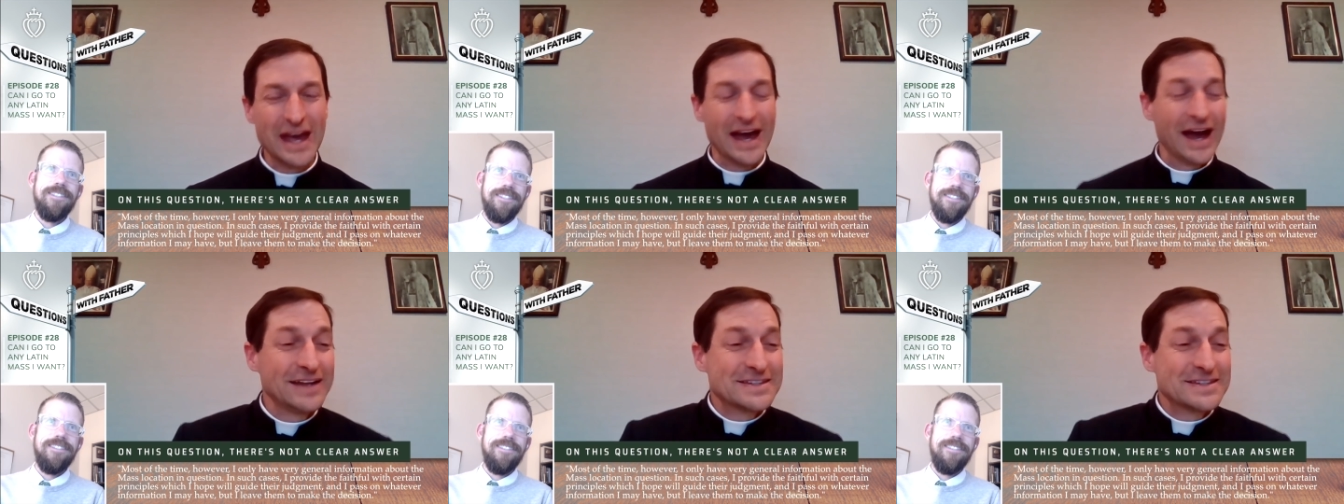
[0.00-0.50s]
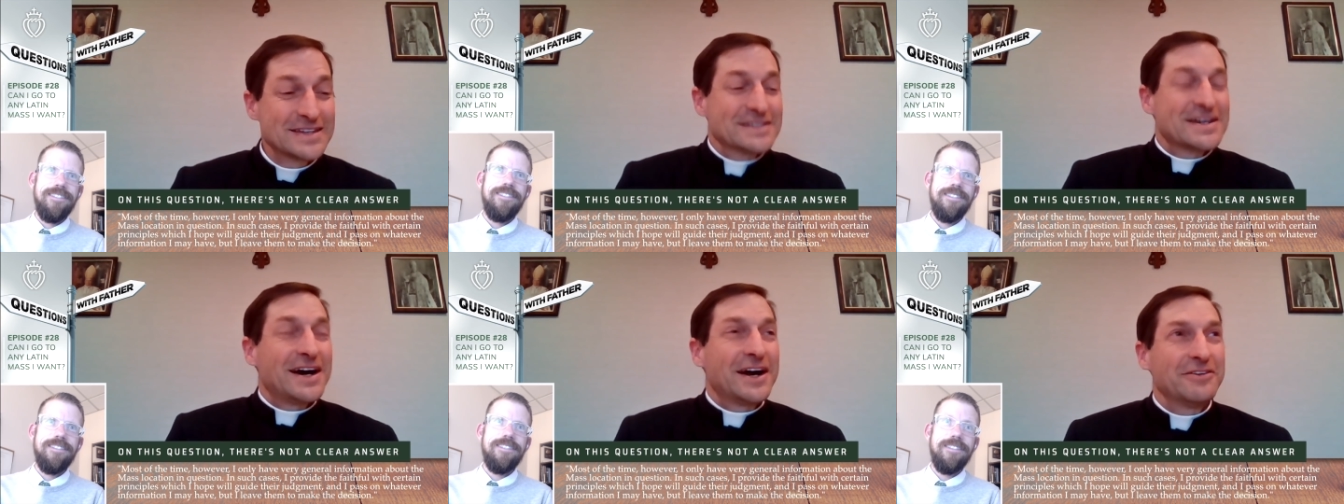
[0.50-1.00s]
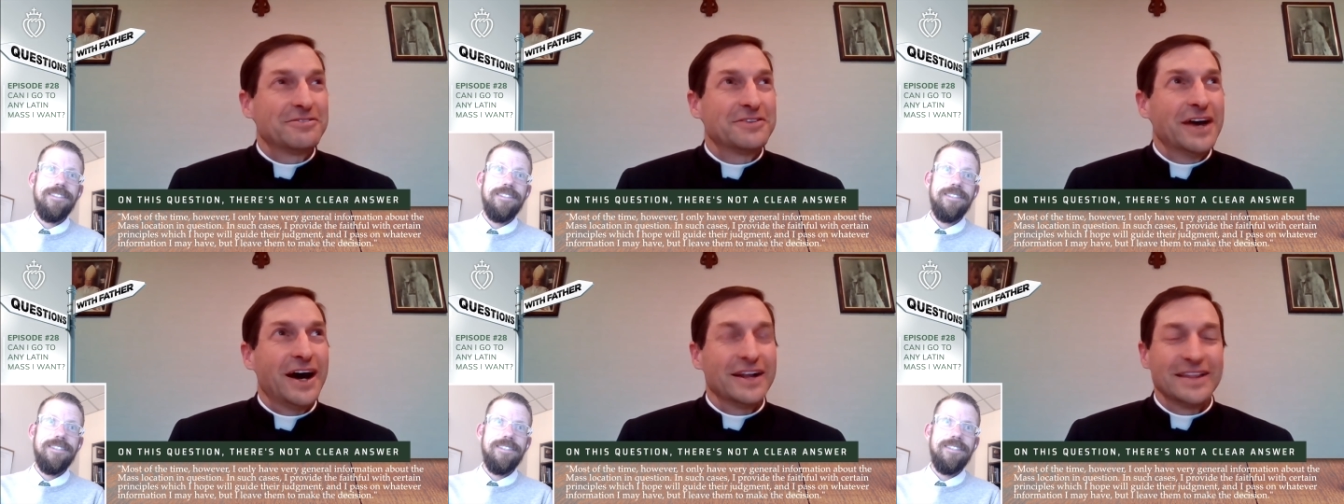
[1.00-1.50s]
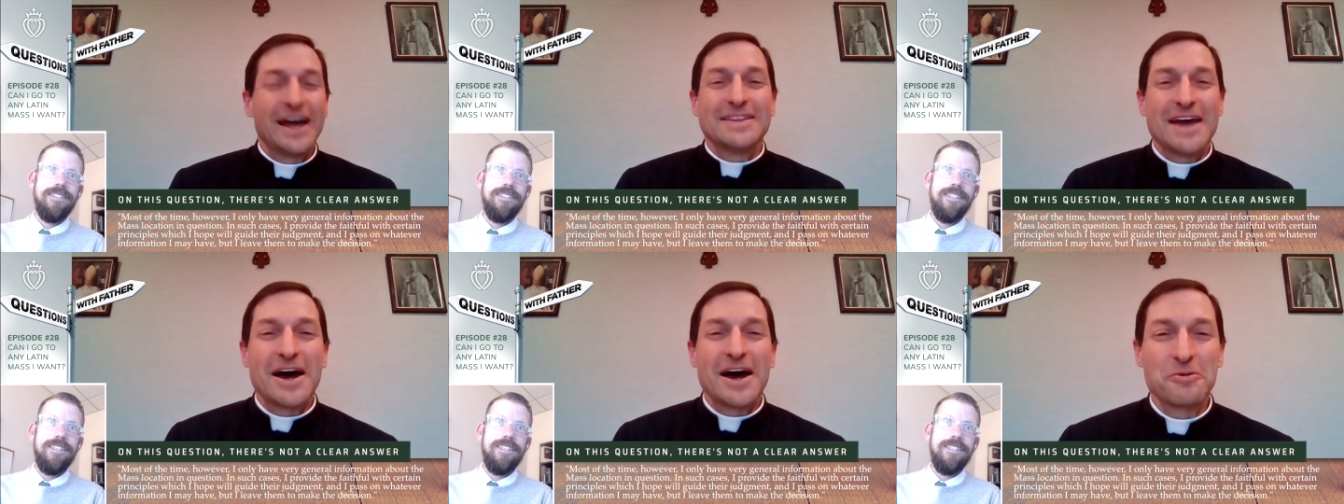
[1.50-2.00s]
and it is kind of a
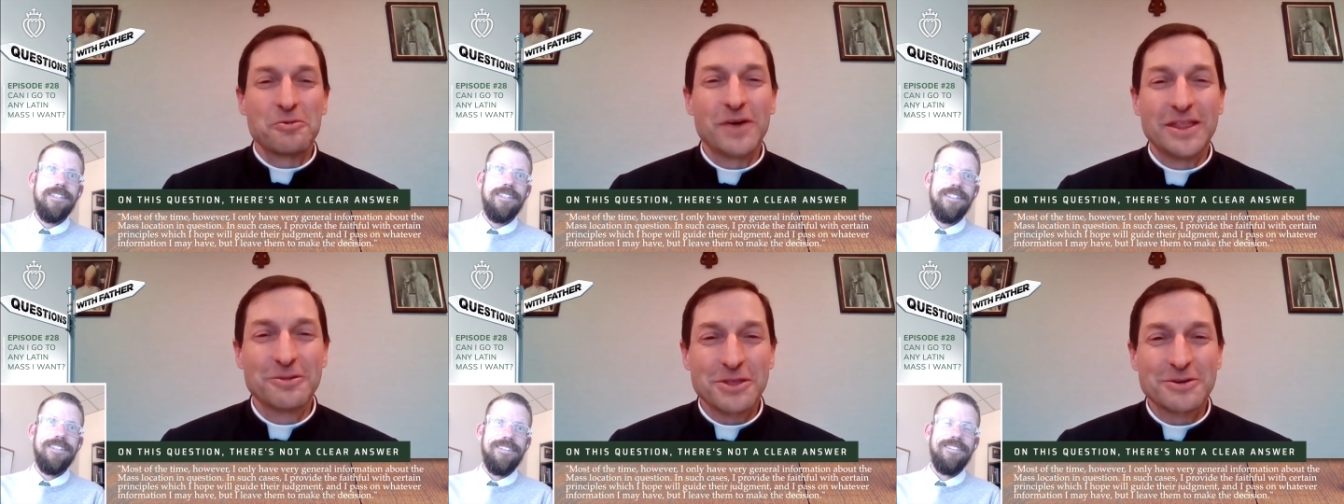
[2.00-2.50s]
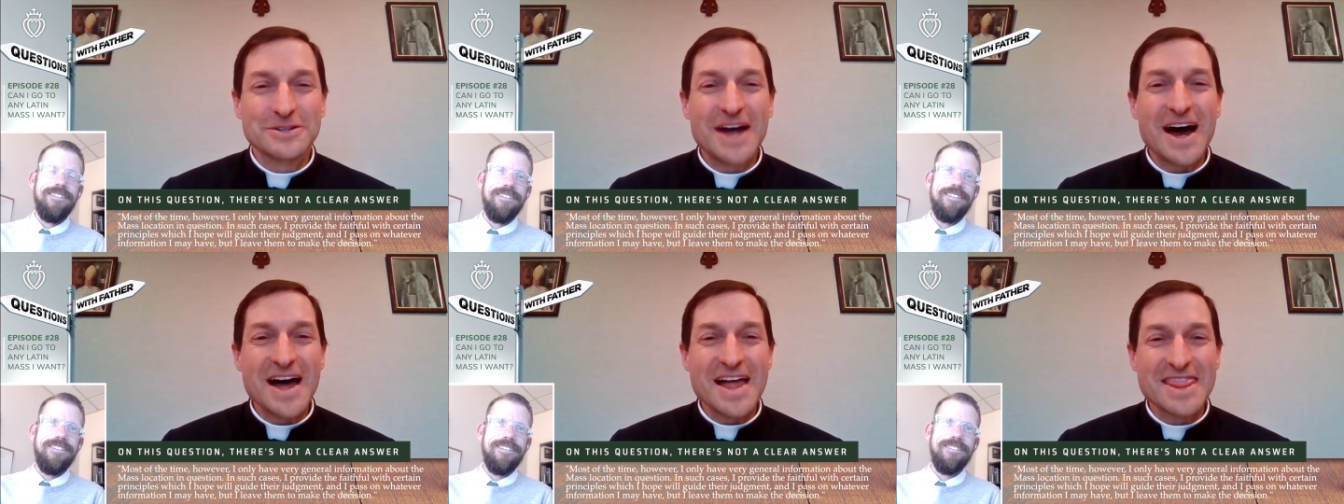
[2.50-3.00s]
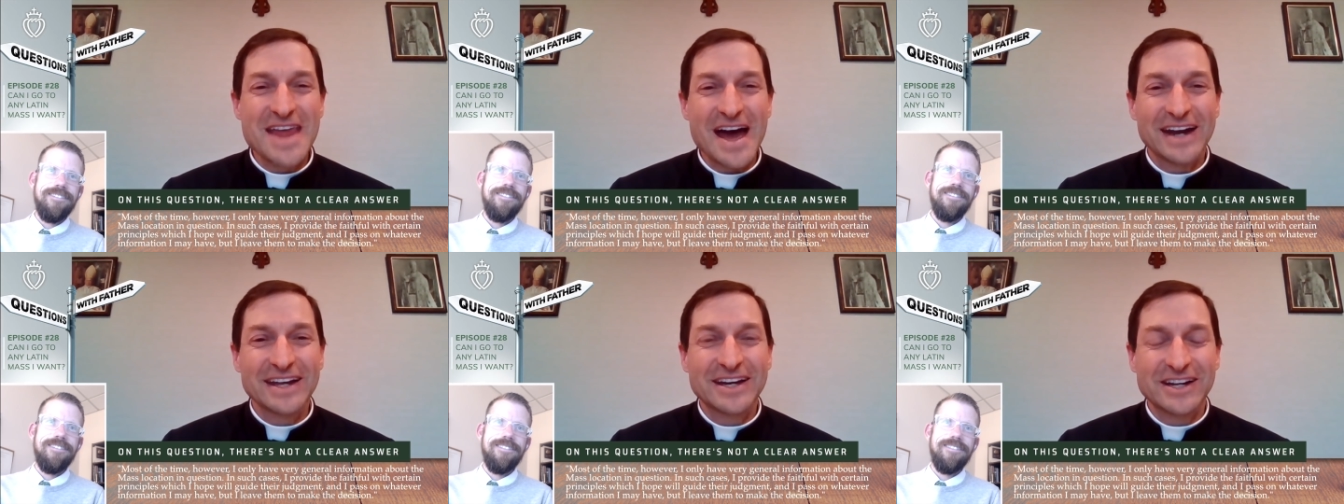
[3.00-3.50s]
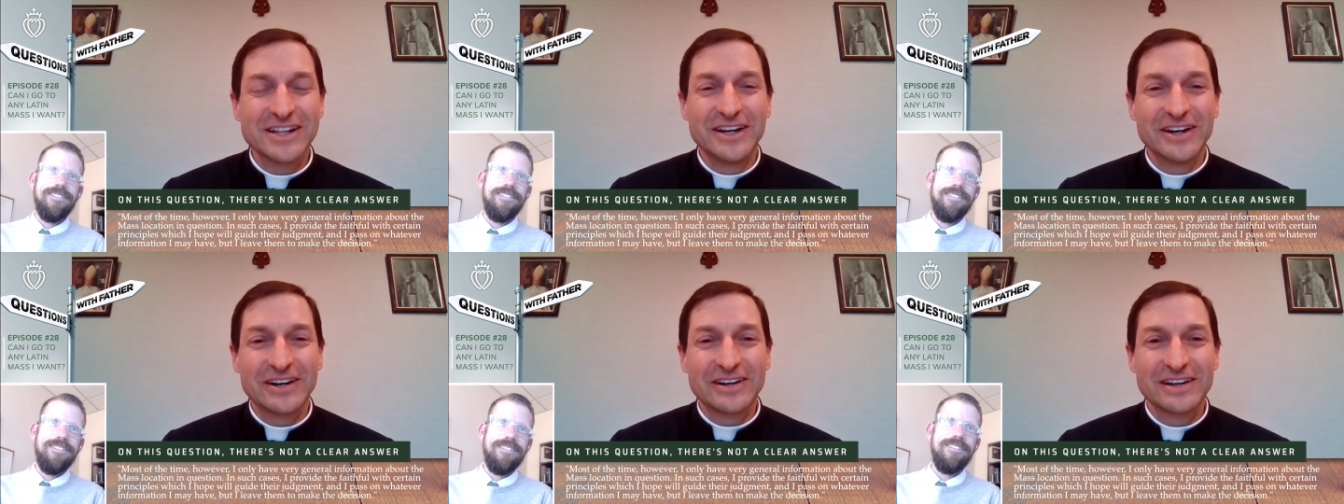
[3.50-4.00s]
letdown when there's not that
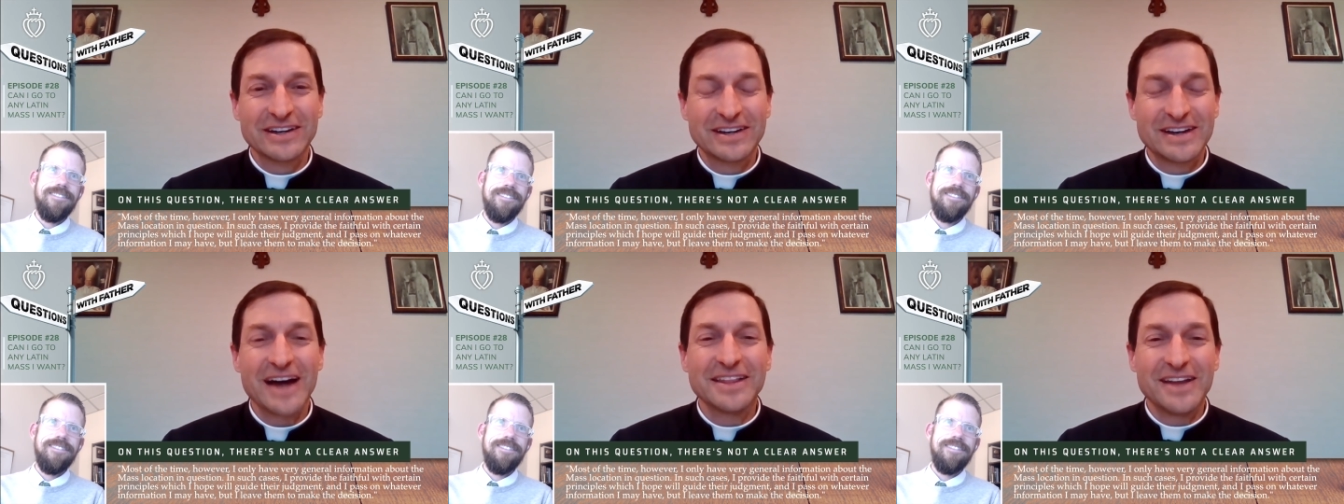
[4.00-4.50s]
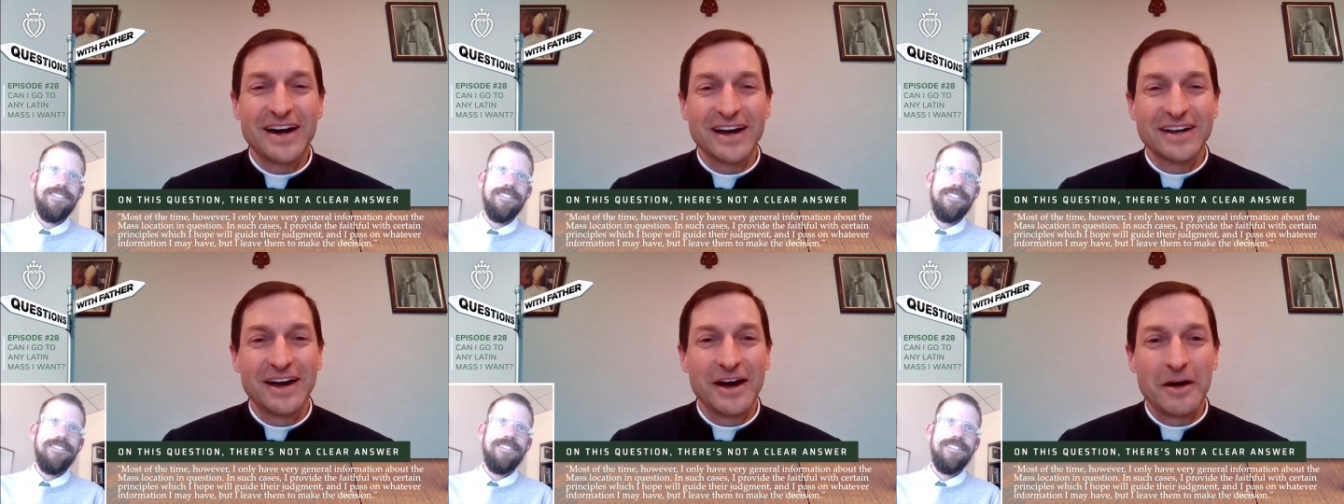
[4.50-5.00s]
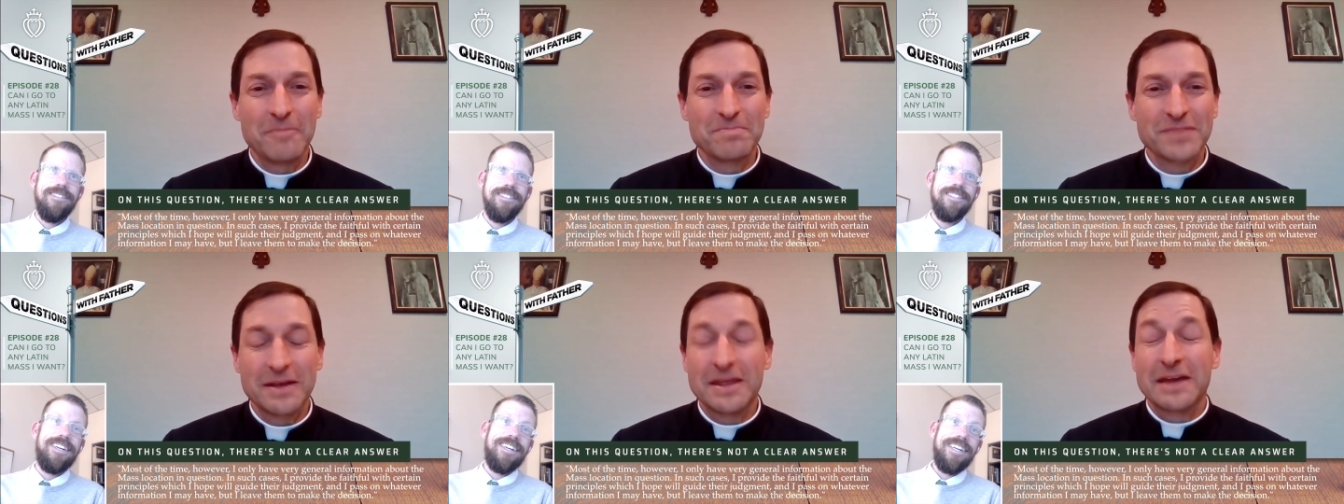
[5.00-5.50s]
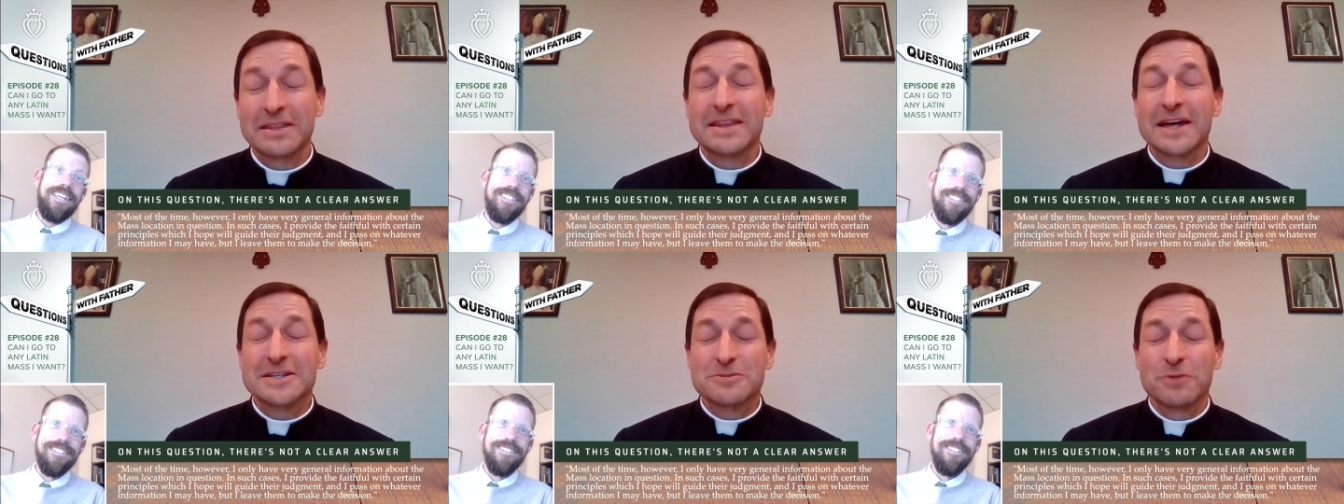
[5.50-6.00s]
clear guideline. I
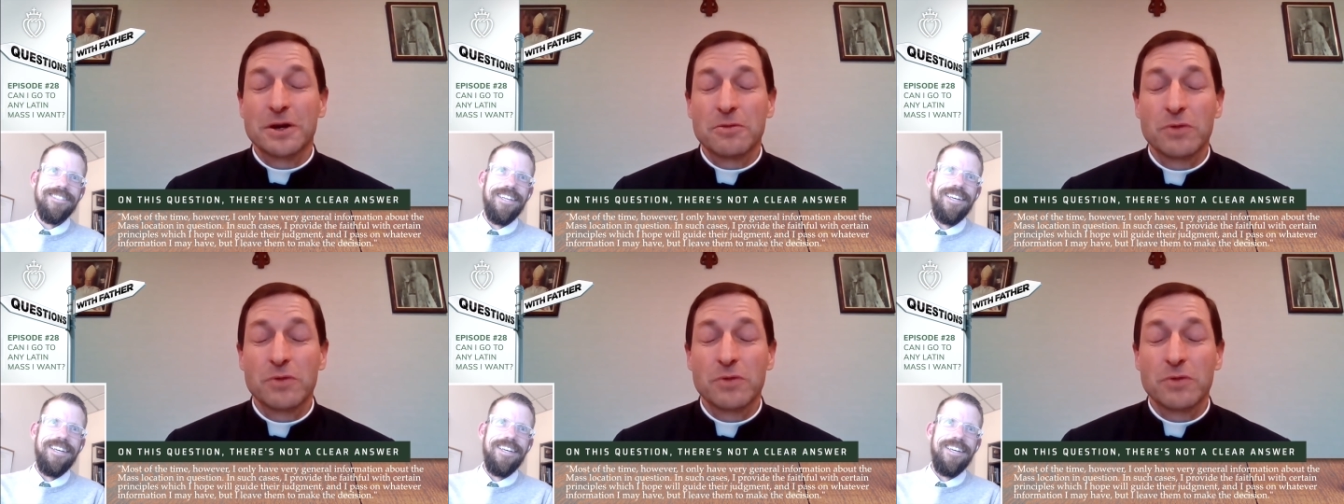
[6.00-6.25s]
think that's what